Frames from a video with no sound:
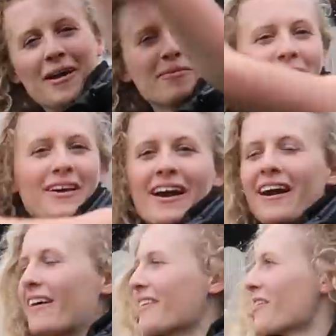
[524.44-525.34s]
I've given
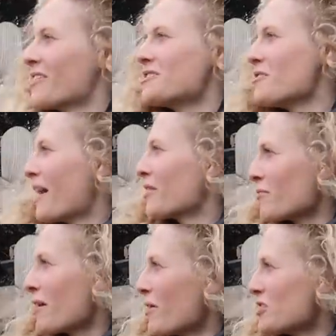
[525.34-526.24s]
because uh, you have
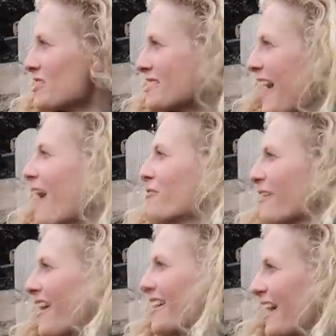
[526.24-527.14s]
three questions left. Yeah.
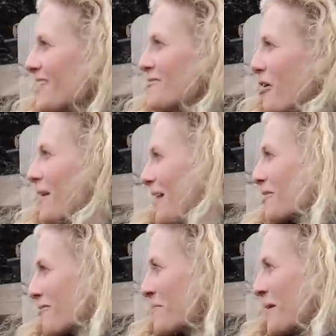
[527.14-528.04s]
I'll let you nominate three